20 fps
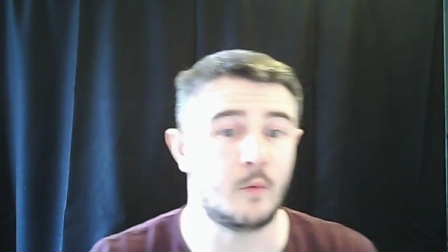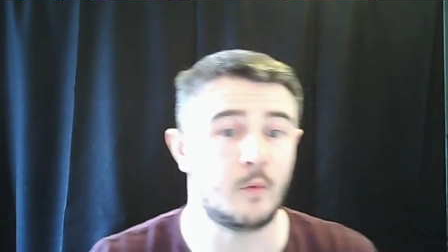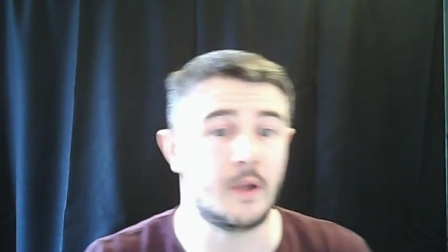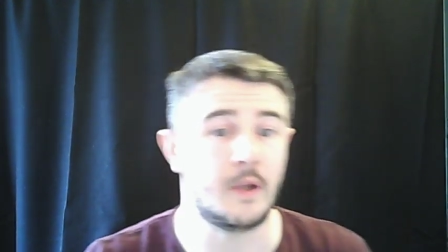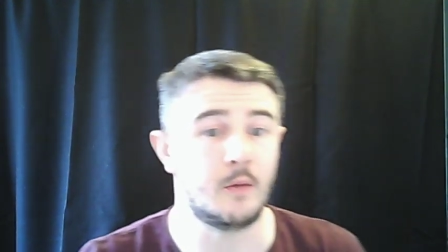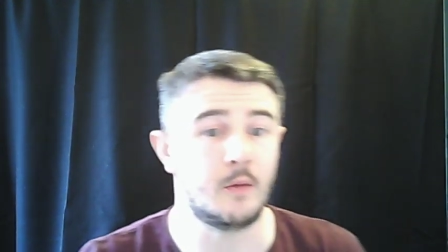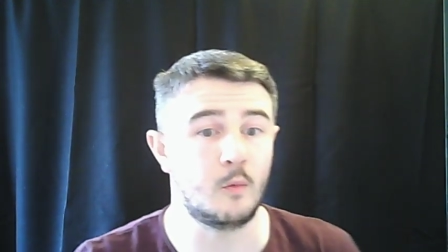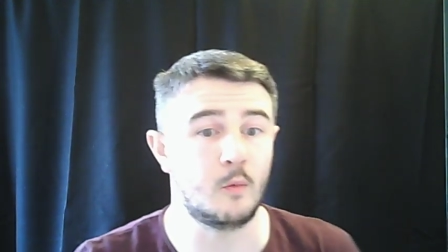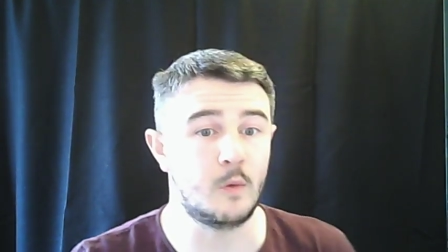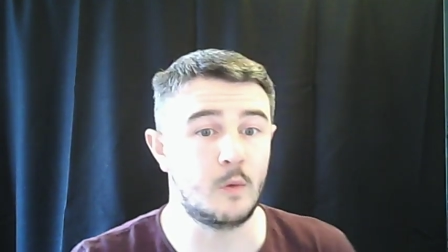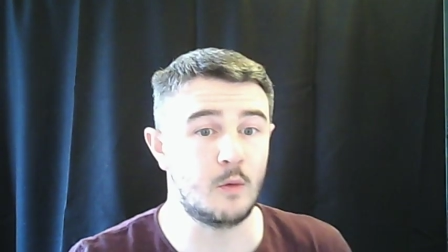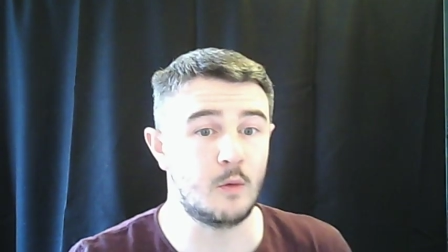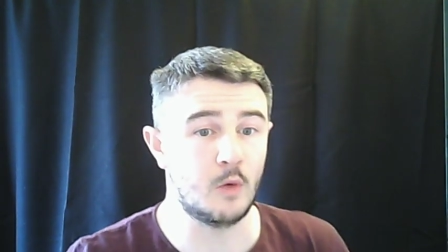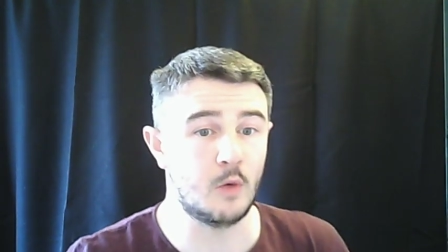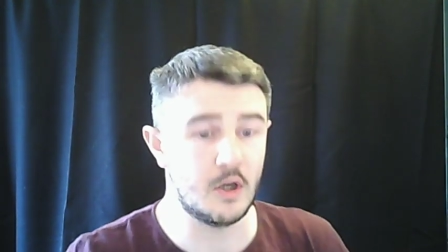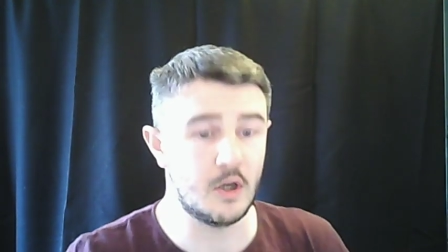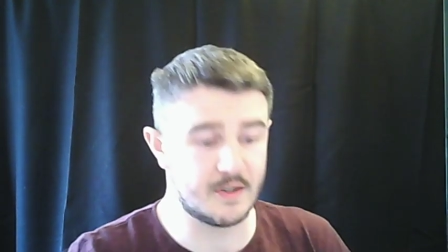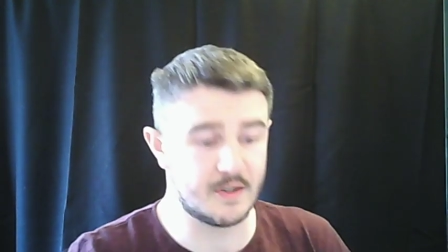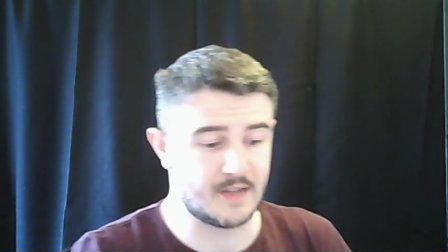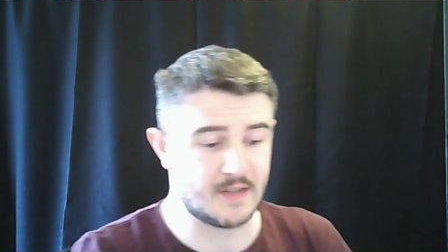we we
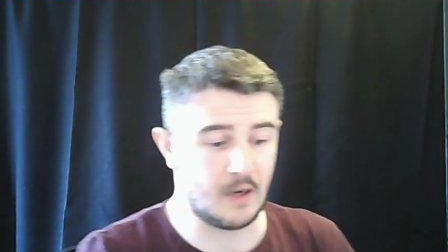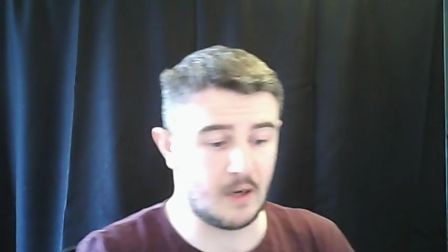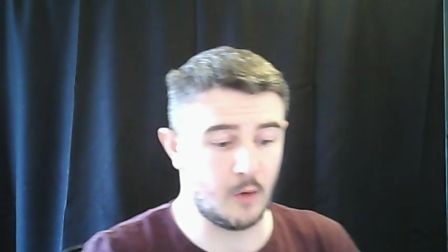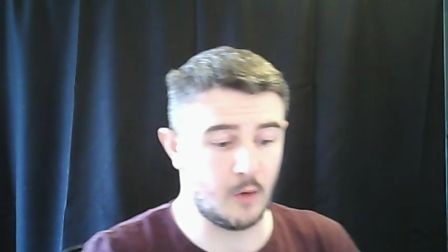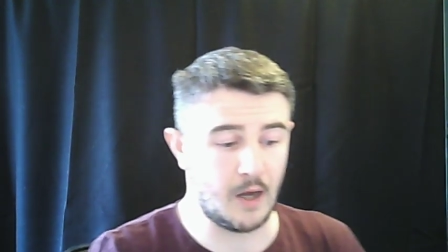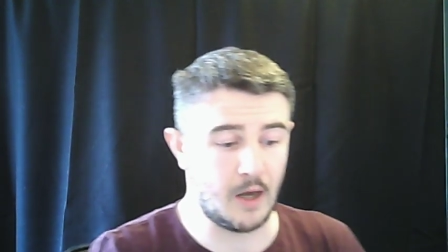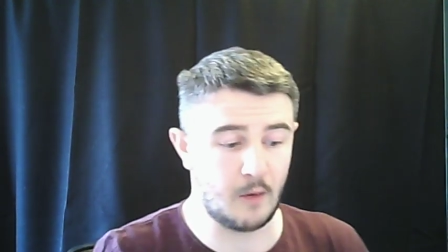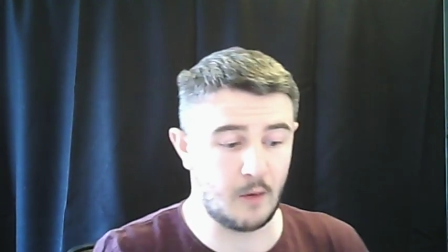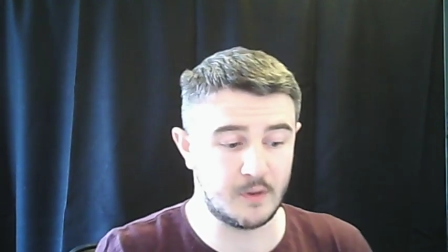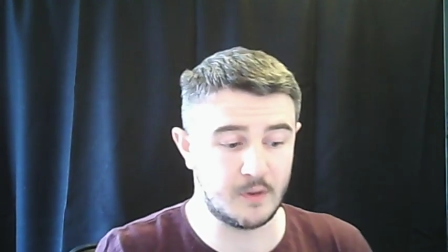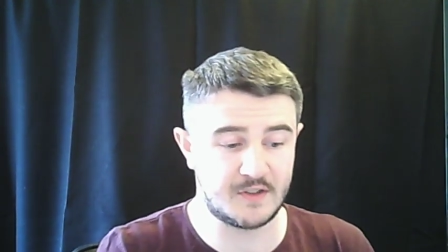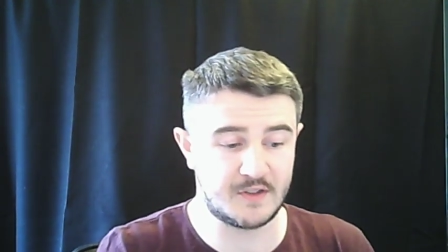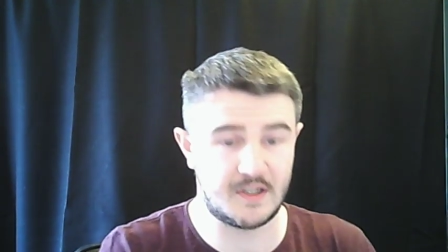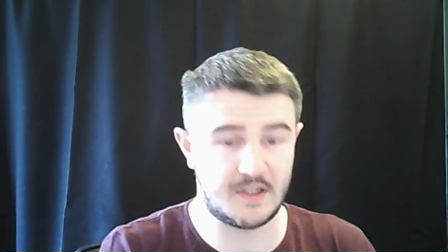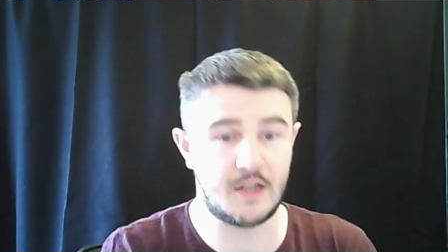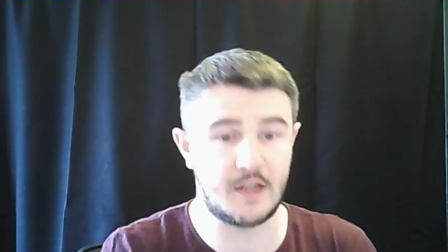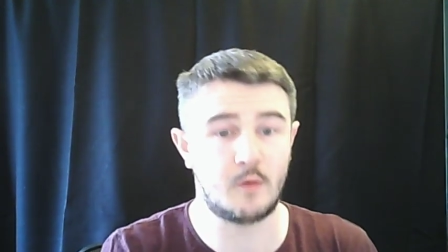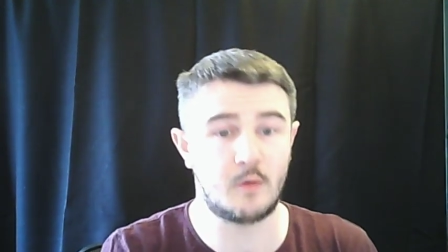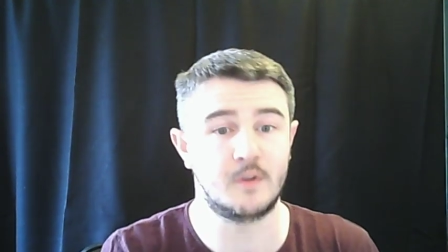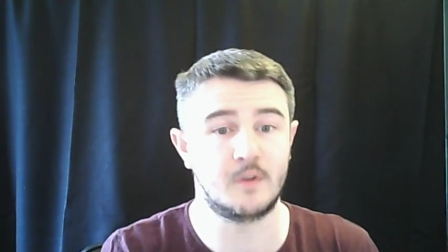worked out our
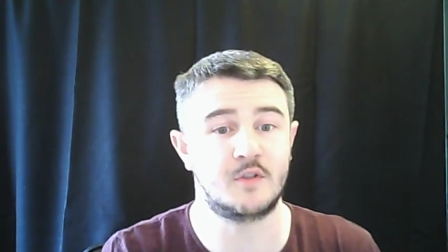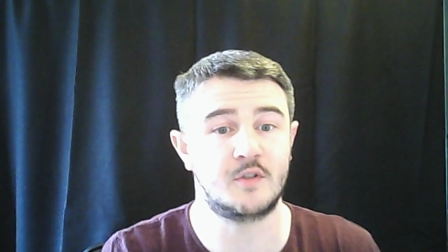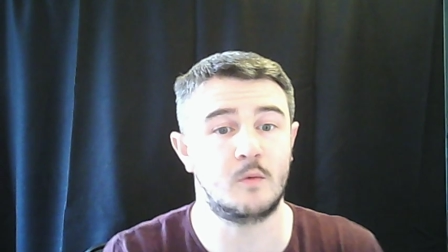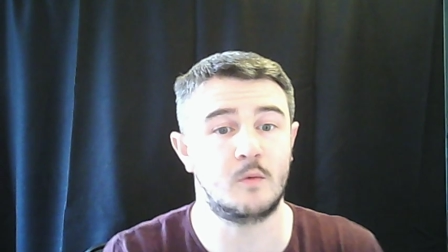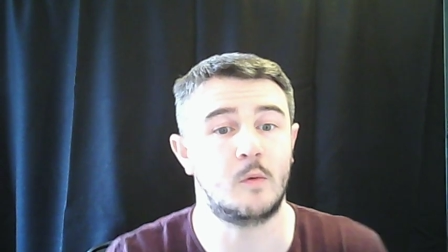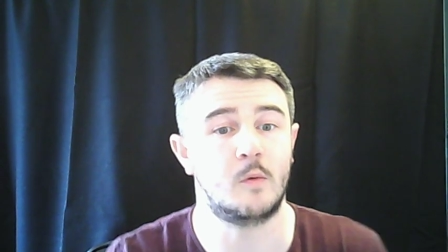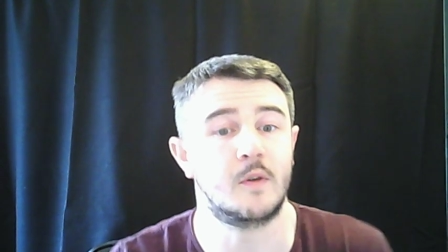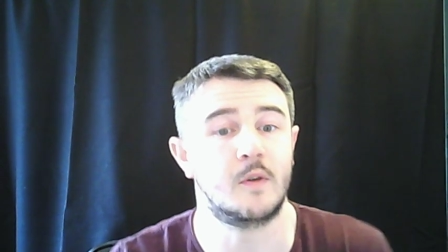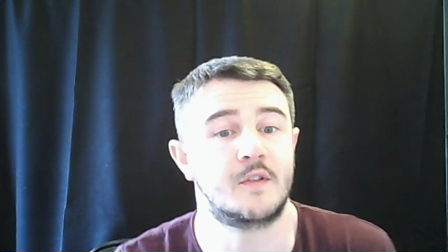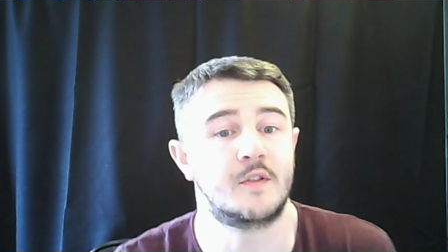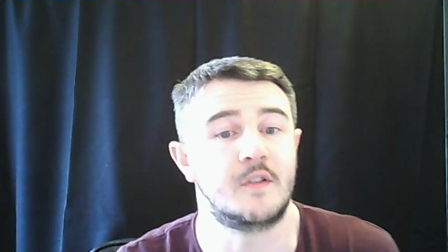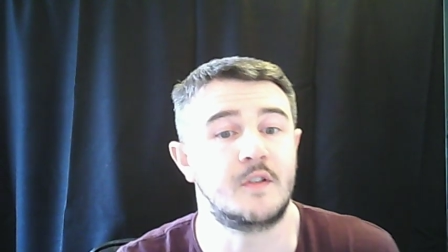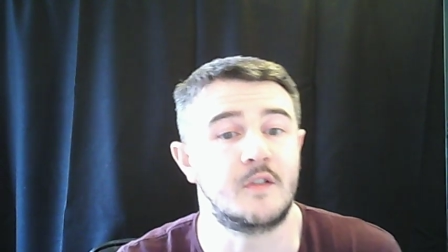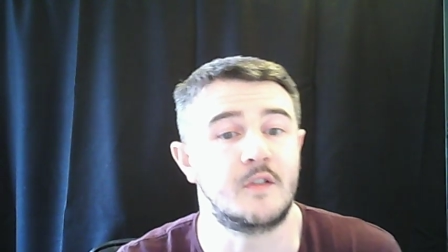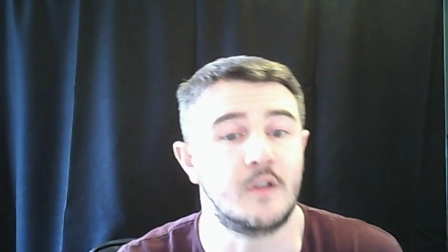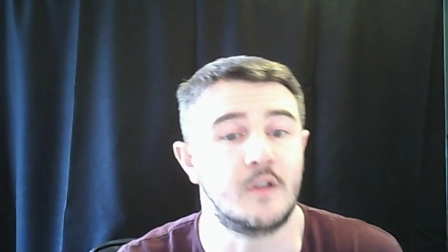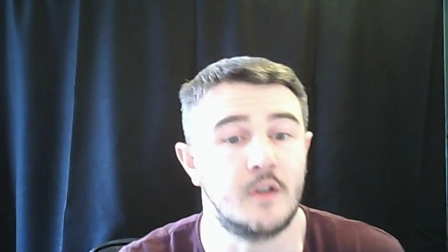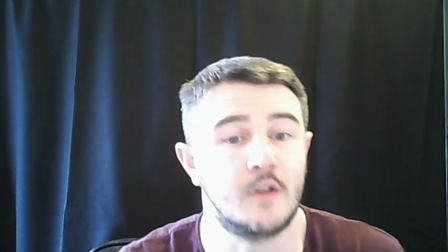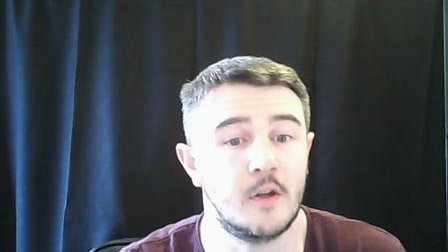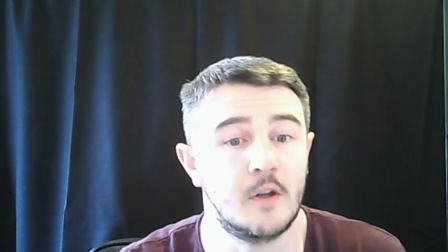sequence that we wanted
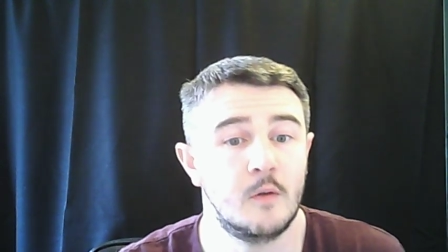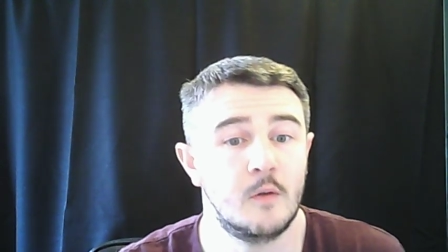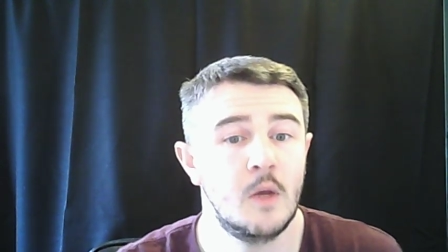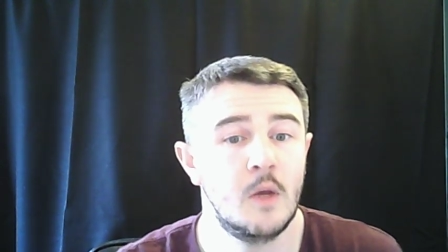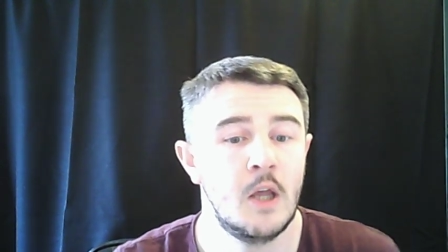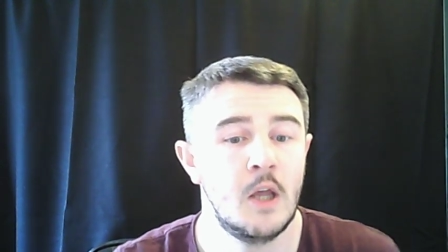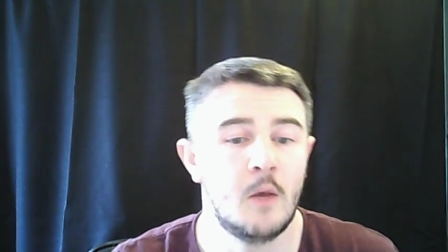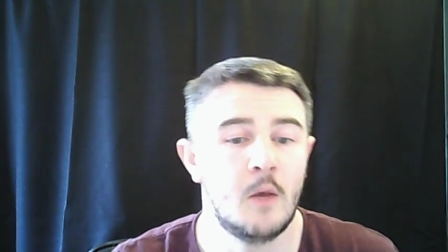to do